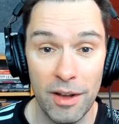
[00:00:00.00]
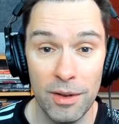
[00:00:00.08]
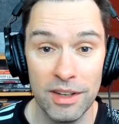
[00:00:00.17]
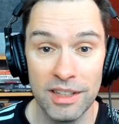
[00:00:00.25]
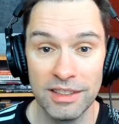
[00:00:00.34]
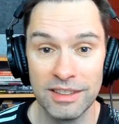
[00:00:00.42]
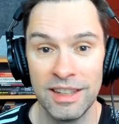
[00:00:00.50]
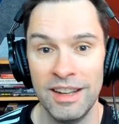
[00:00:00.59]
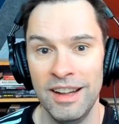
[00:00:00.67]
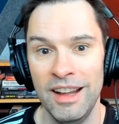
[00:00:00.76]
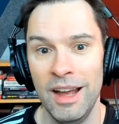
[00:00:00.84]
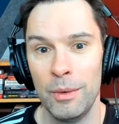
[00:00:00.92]
owners.
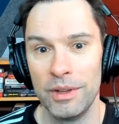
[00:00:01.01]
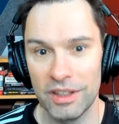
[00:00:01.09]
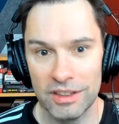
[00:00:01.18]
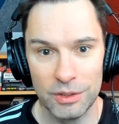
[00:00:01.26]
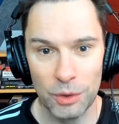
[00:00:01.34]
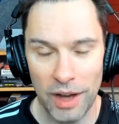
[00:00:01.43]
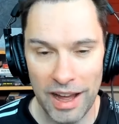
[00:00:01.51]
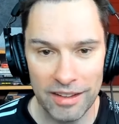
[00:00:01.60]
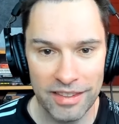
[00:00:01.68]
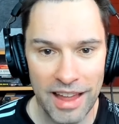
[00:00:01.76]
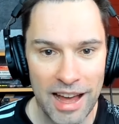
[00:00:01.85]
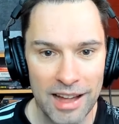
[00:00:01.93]
We've got to sort
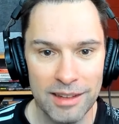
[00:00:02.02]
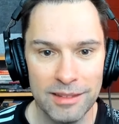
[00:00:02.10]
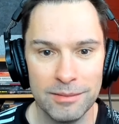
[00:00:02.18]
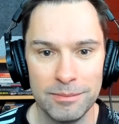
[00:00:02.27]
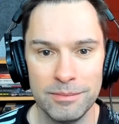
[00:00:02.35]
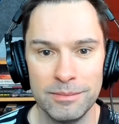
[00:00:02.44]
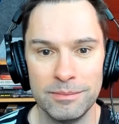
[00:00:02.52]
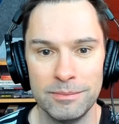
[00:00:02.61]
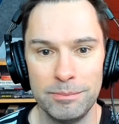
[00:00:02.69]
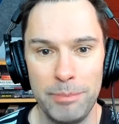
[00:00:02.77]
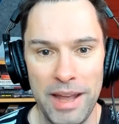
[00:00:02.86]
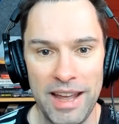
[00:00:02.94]
out that
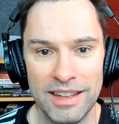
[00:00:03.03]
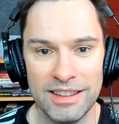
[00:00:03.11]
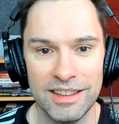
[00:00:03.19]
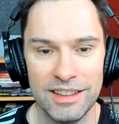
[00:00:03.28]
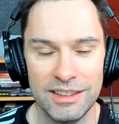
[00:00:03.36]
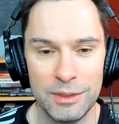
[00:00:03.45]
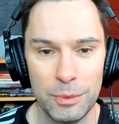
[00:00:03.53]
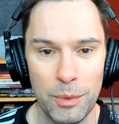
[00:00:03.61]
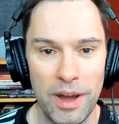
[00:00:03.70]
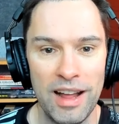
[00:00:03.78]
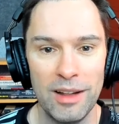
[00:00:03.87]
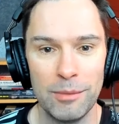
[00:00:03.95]
bit as
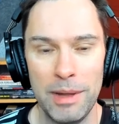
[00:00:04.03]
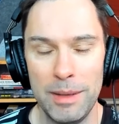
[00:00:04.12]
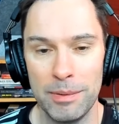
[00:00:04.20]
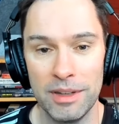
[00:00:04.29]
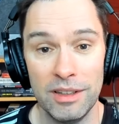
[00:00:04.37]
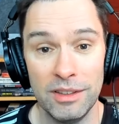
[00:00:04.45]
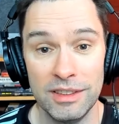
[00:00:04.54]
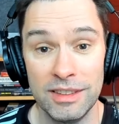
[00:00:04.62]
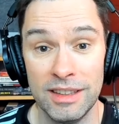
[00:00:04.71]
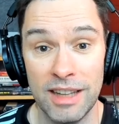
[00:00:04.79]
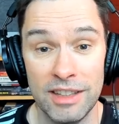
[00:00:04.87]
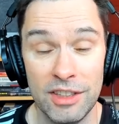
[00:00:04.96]
well. People are
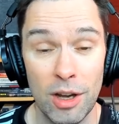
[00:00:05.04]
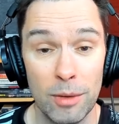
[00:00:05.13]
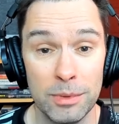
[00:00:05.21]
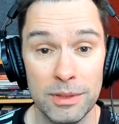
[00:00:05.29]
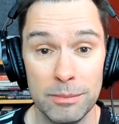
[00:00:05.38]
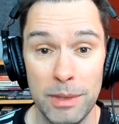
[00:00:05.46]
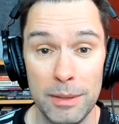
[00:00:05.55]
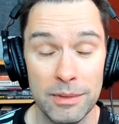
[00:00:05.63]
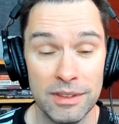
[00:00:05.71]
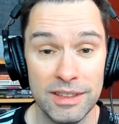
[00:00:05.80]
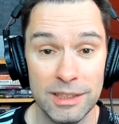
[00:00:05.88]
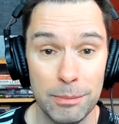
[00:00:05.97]
losing their jobs.
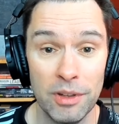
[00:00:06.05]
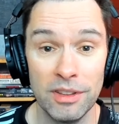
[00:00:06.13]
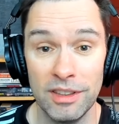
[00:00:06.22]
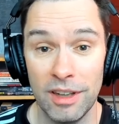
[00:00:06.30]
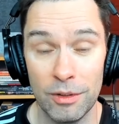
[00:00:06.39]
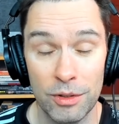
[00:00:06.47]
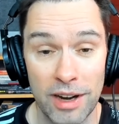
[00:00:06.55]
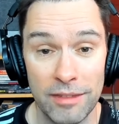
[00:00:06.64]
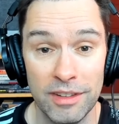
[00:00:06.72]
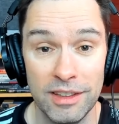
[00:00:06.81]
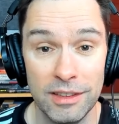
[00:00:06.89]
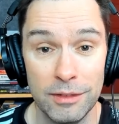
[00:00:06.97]
People are despondent. Old
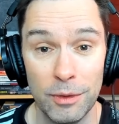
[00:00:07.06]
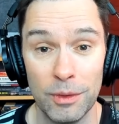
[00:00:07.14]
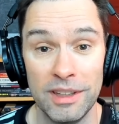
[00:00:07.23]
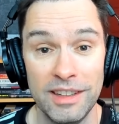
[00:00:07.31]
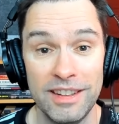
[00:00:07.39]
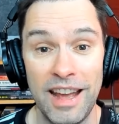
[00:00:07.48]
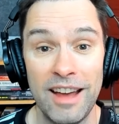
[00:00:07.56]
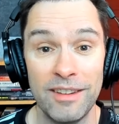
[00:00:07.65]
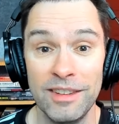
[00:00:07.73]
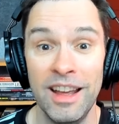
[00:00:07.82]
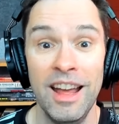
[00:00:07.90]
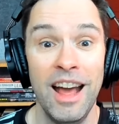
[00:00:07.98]
Trafford is falling
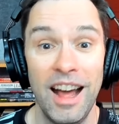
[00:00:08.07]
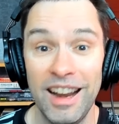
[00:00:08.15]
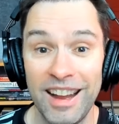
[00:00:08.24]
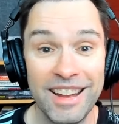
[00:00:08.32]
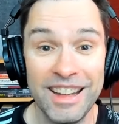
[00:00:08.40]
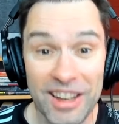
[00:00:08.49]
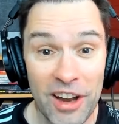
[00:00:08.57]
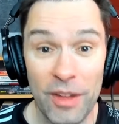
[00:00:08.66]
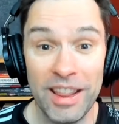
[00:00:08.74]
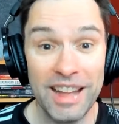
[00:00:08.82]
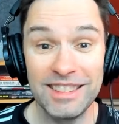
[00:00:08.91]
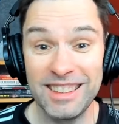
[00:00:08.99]
down.
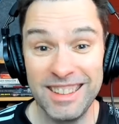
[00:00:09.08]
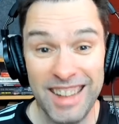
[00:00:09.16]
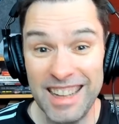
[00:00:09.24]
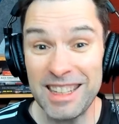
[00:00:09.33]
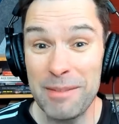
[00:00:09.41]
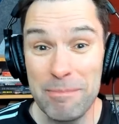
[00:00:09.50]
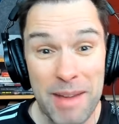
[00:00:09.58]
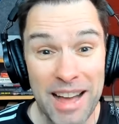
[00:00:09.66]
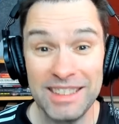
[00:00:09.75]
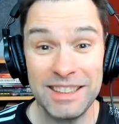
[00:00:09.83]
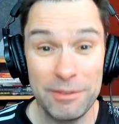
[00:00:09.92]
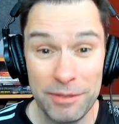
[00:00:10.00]
There's a
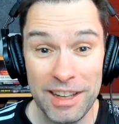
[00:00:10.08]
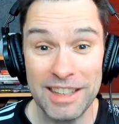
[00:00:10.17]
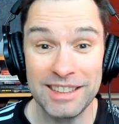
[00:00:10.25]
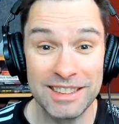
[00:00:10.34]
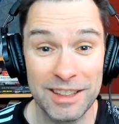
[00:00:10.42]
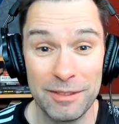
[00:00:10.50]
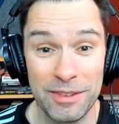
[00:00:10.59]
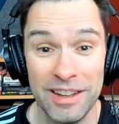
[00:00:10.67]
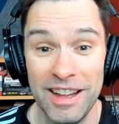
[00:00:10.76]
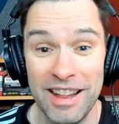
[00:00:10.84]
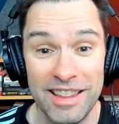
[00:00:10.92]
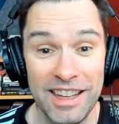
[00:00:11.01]
massive list of
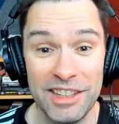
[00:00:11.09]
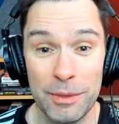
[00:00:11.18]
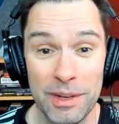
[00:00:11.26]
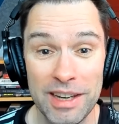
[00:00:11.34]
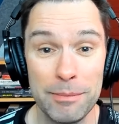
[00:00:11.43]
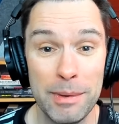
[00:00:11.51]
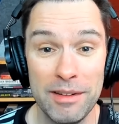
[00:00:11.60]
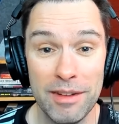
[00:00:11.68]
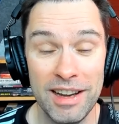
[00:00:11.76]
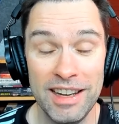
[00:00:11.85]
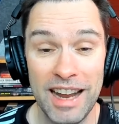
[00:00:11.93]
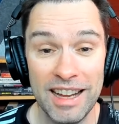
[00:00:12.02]
things we can be
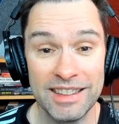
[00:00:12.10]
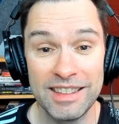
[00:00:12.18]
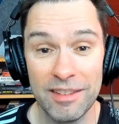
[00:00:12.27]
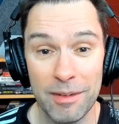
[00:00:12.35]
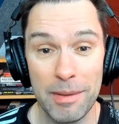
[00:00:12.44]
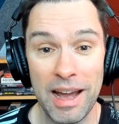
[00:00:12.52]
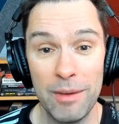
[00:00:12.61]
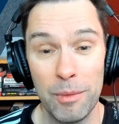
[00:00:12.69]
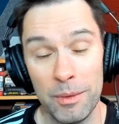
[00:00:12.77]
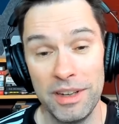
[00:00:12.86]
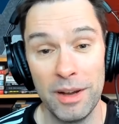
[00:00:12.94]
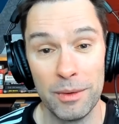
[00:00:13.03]
really negative about.
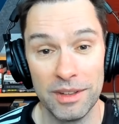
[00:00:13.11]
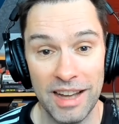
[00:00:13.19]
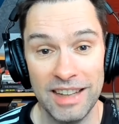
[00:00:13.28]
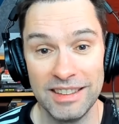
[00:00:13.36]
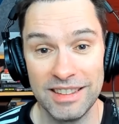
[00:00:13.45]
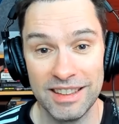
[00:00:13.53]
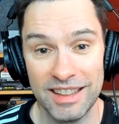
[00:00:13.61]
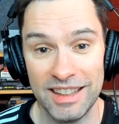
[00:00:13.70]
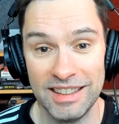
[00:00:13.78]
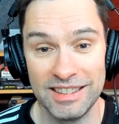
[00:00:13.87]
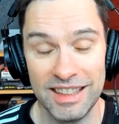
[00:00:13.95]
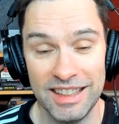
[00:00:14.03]
What we don't want to add to the
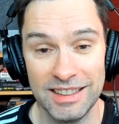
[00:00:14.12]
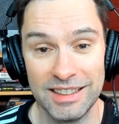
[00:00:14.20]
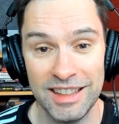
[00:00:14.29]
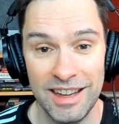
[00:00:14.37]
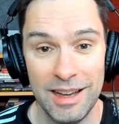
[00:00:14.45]
list is